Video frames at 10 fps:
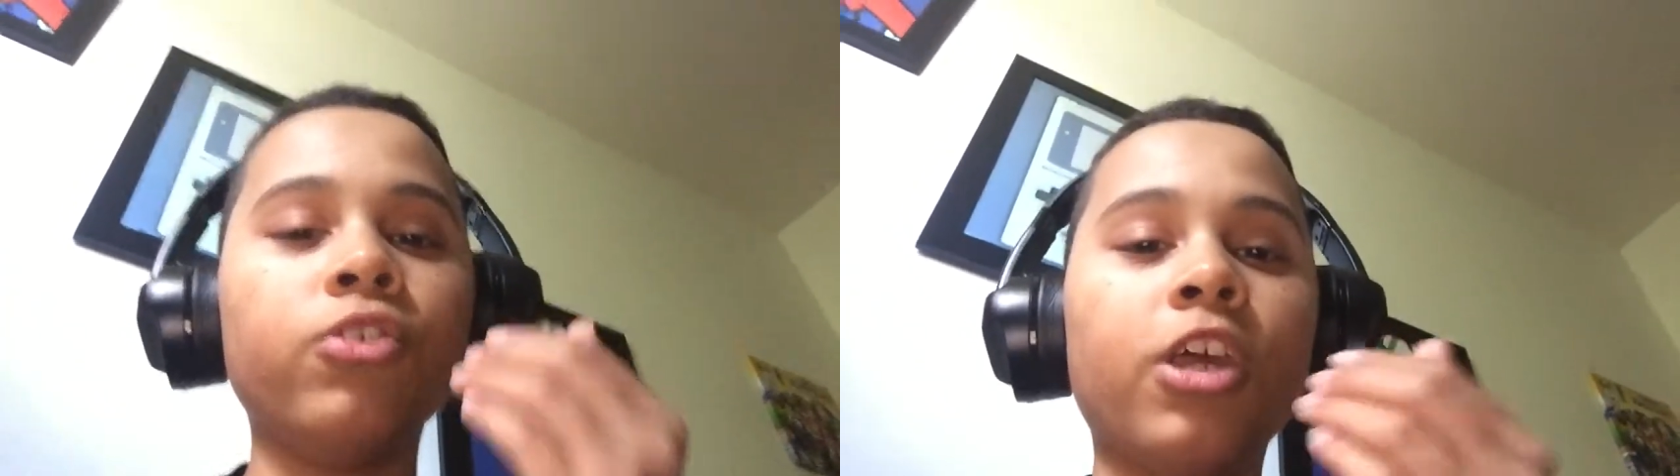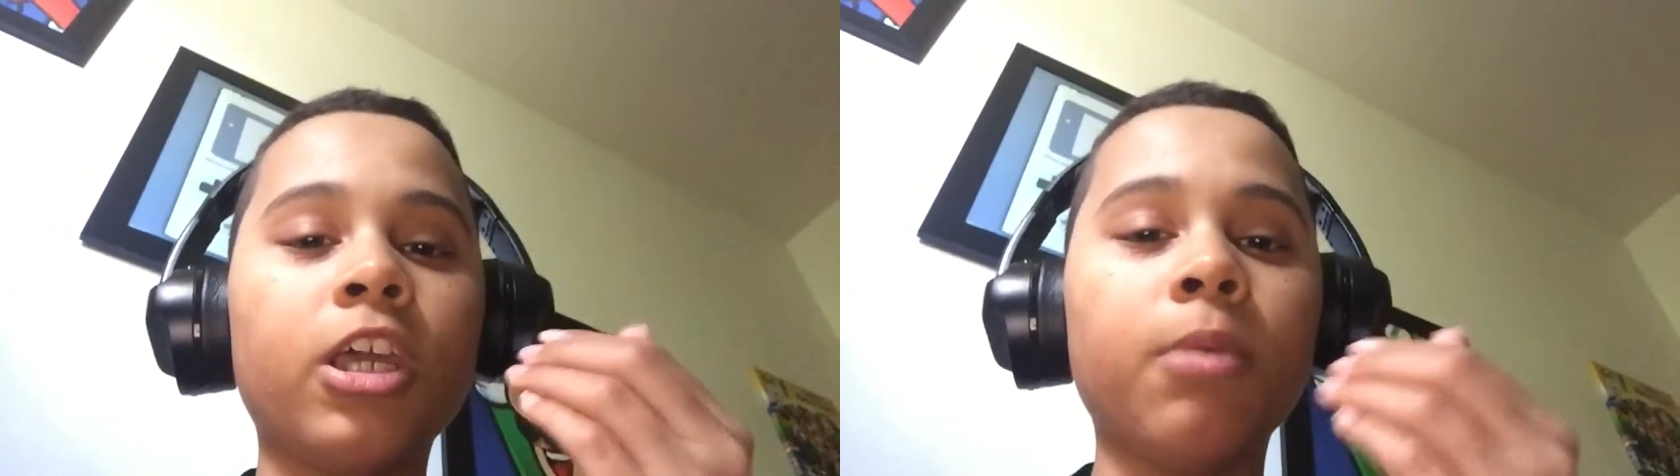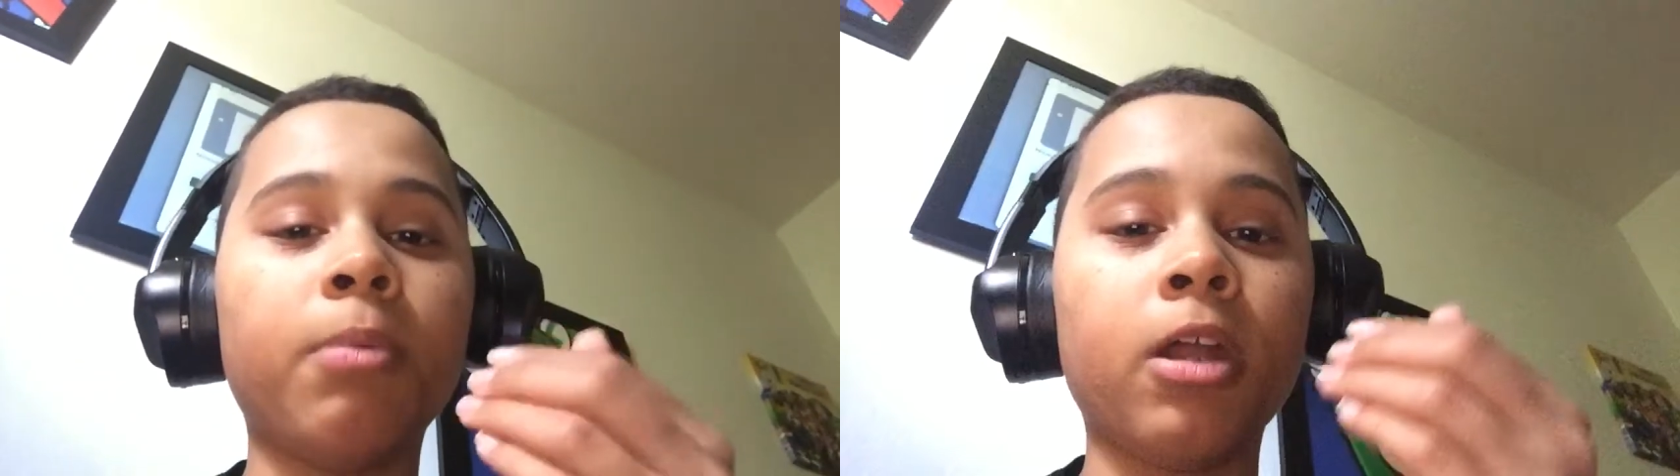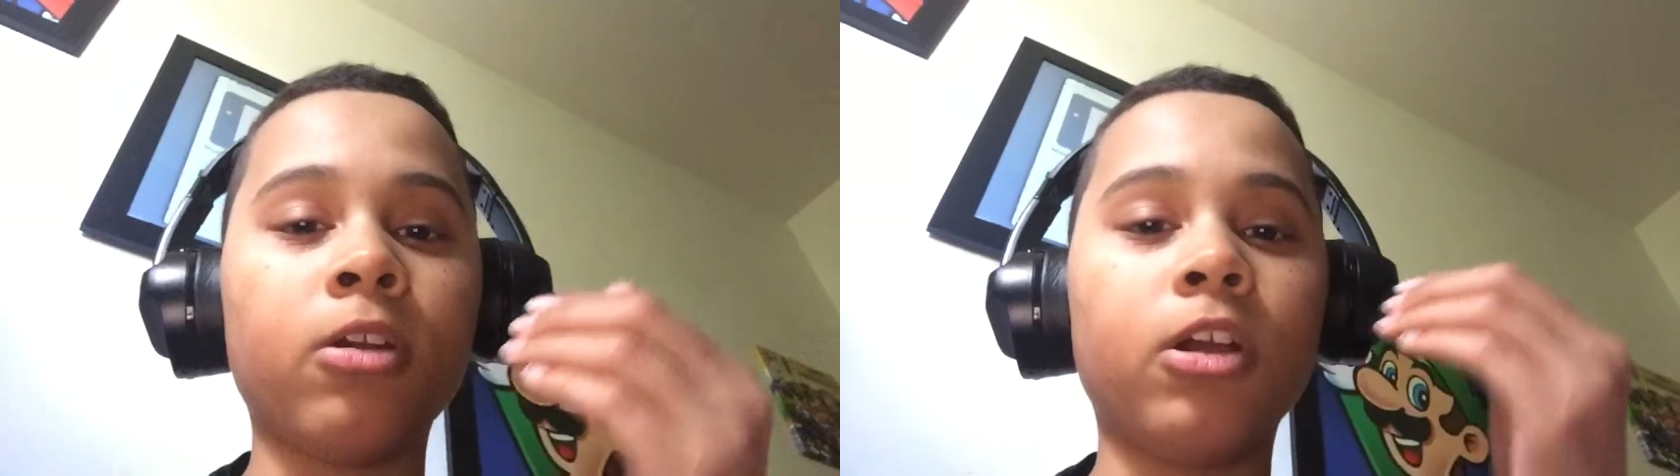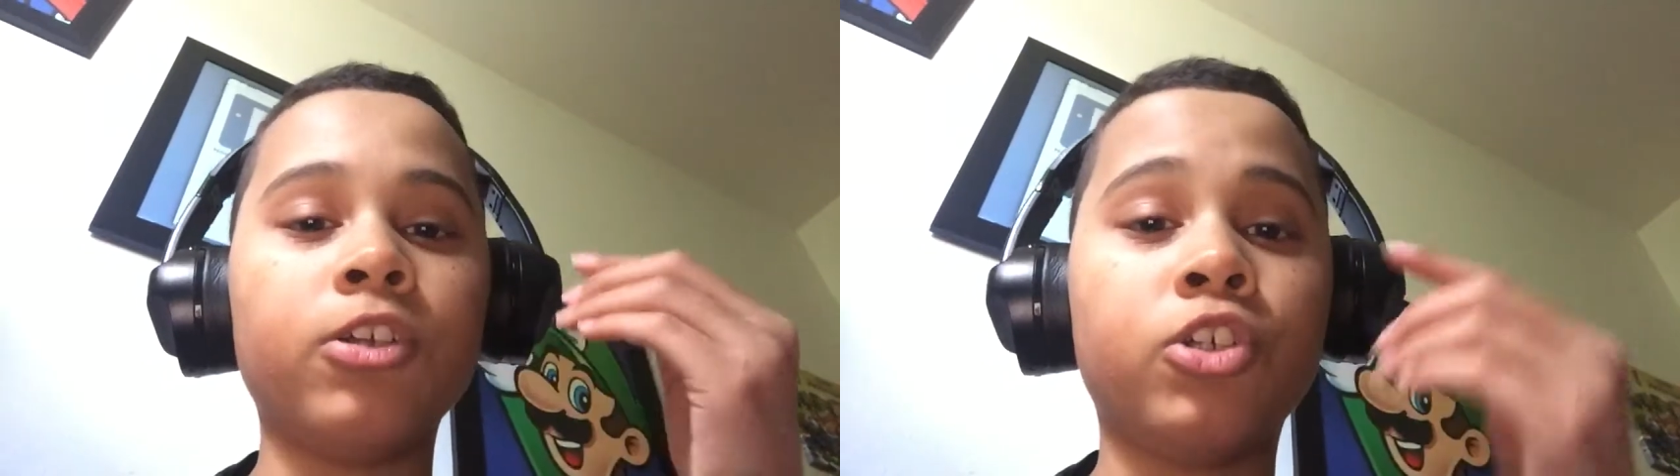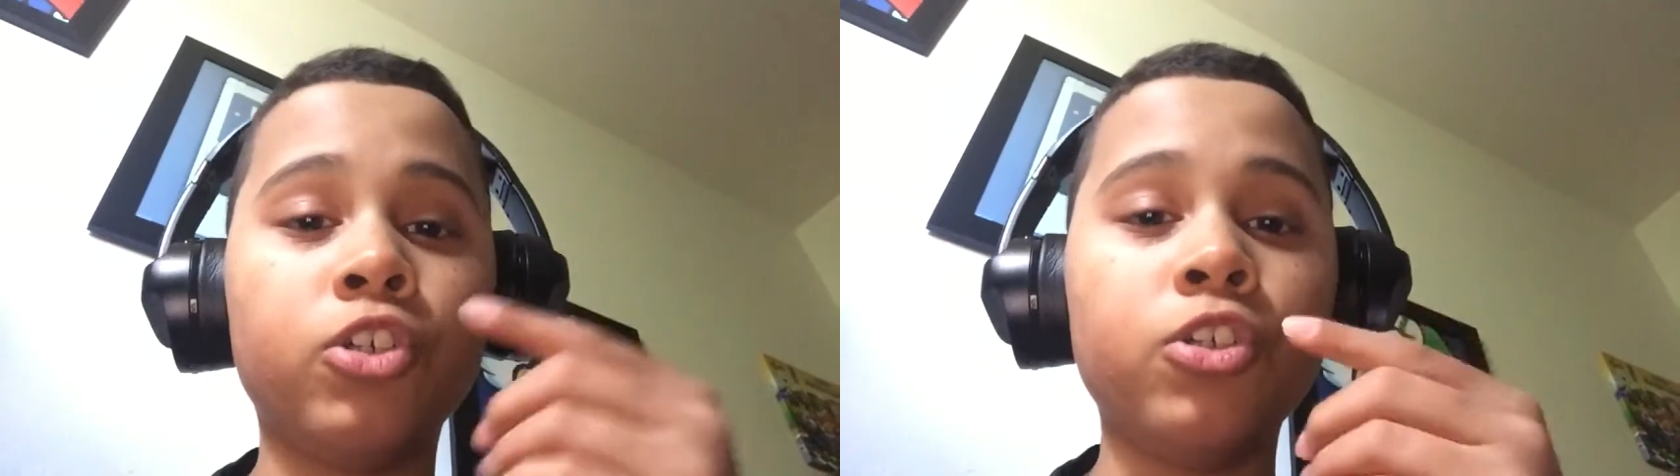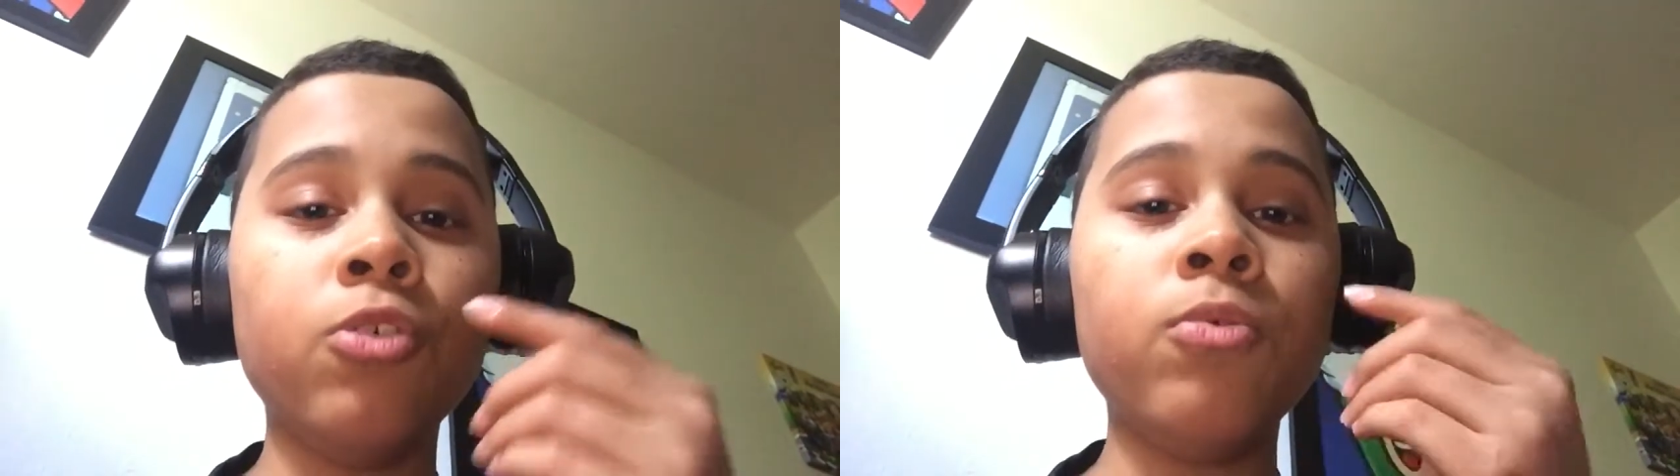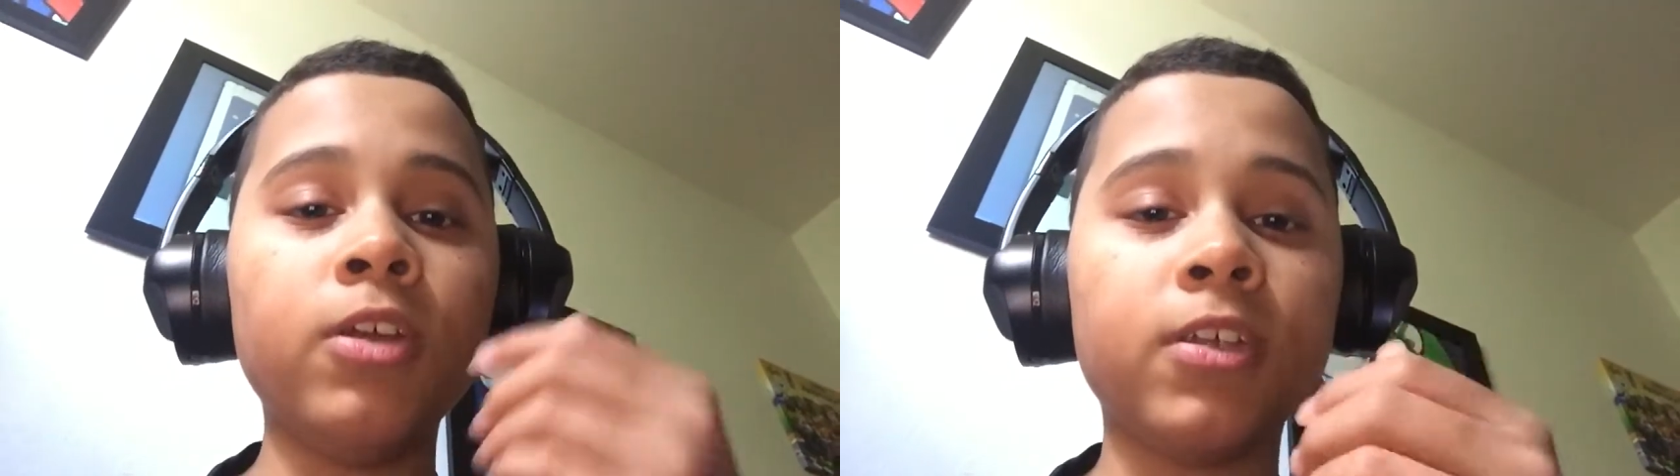as I get
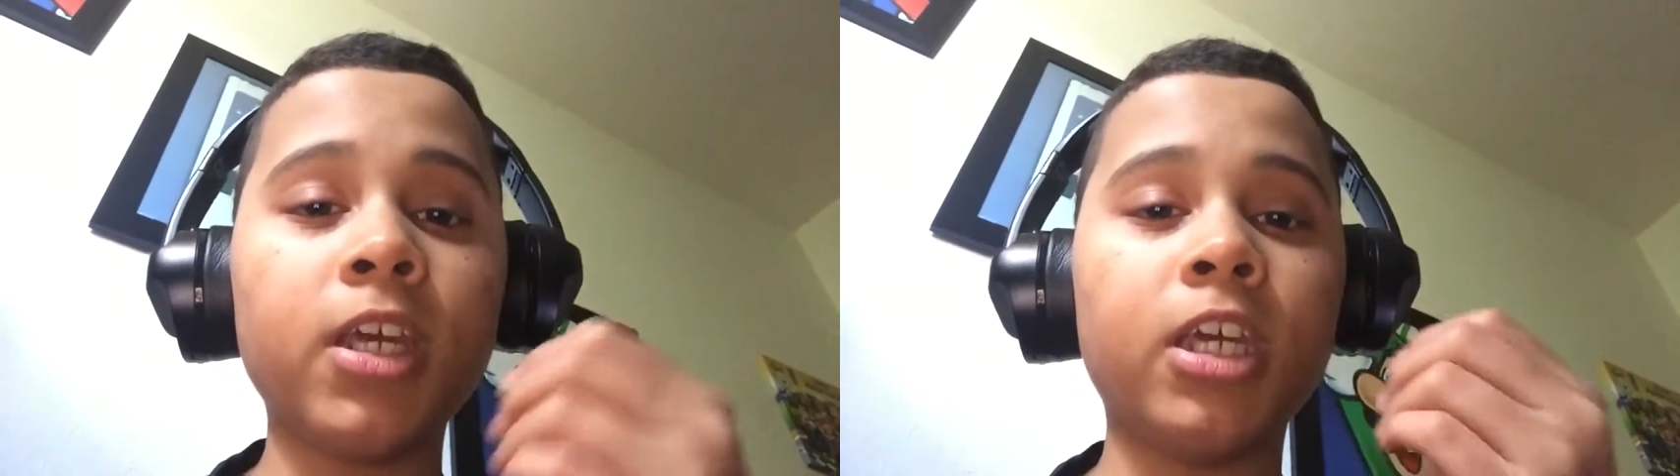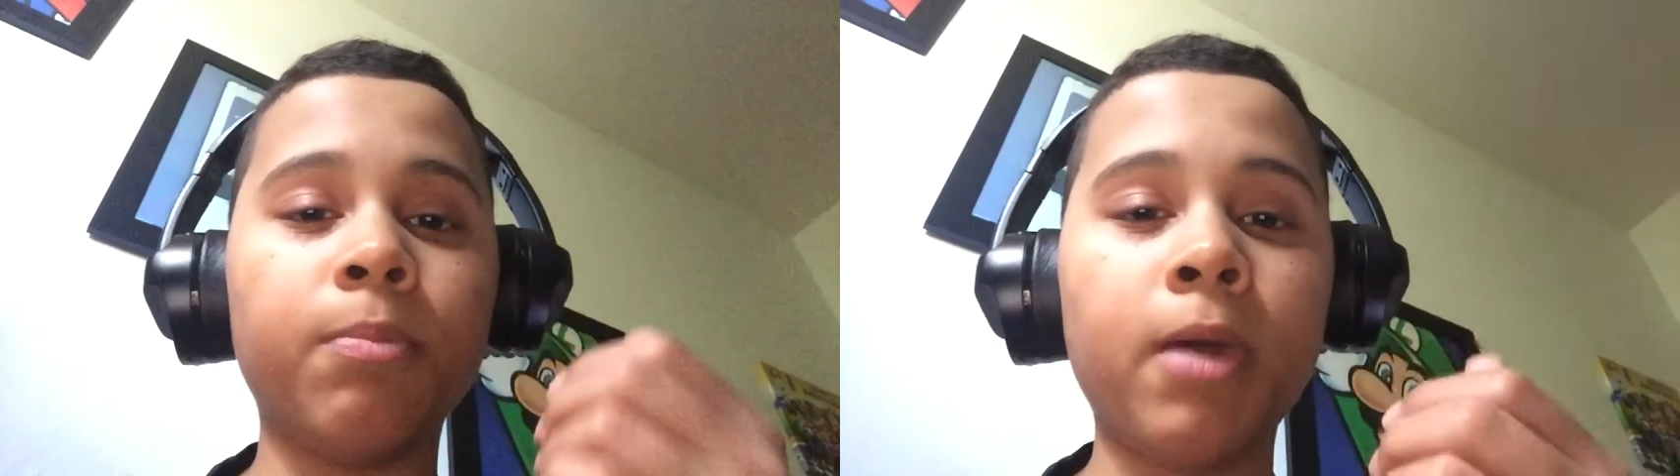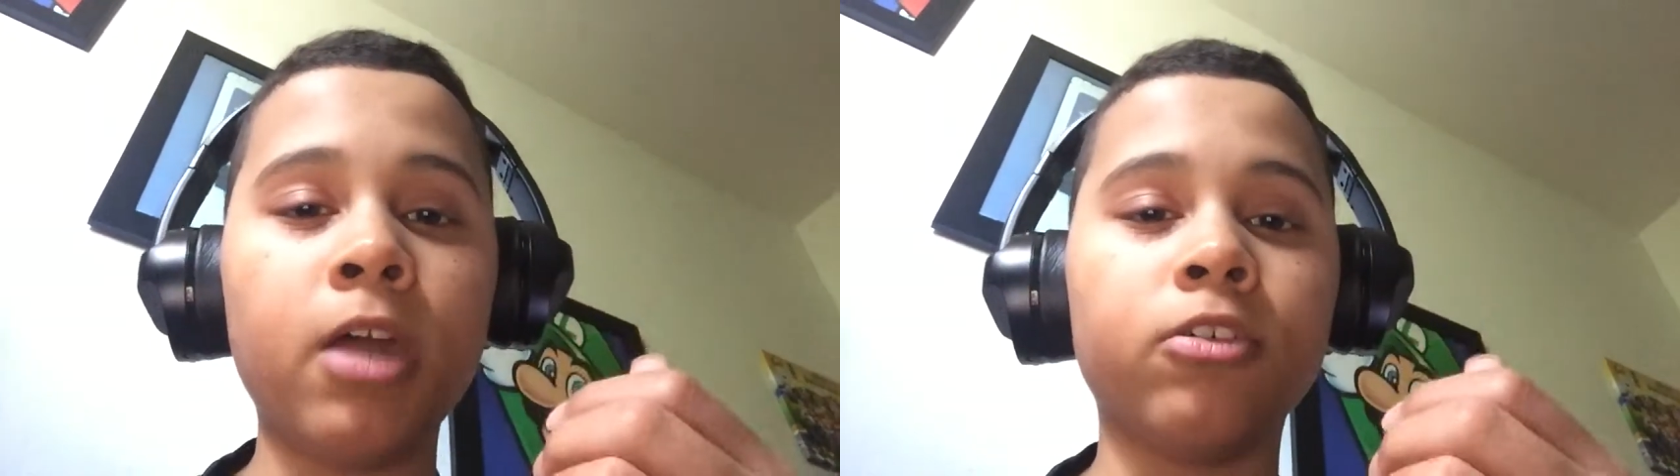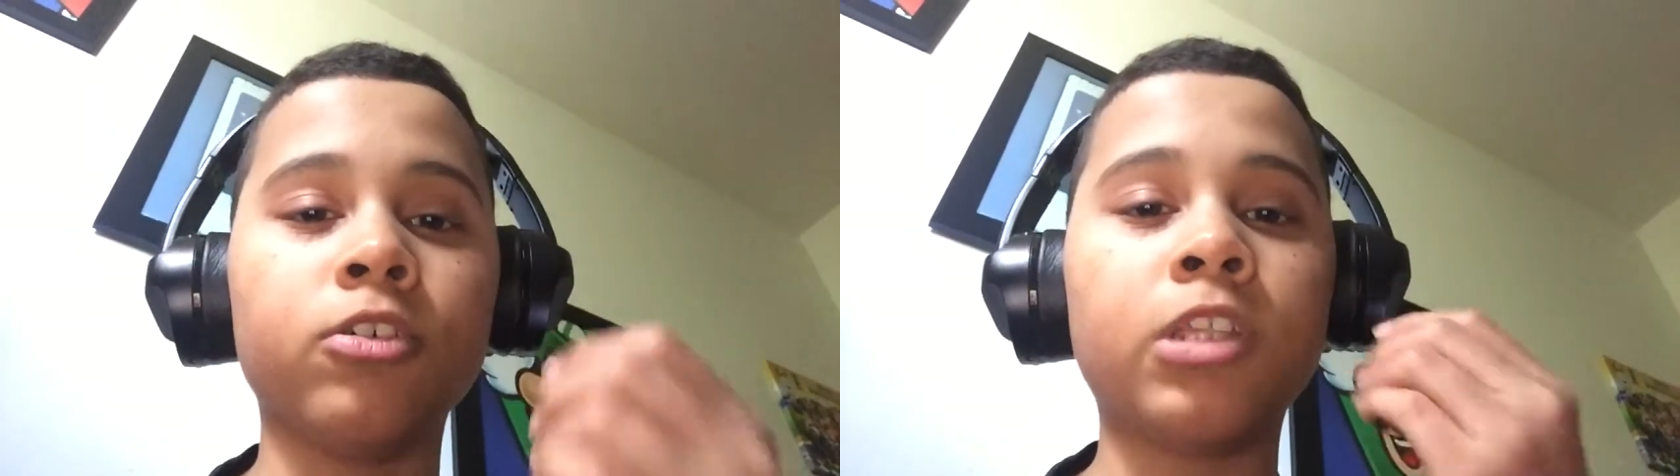better,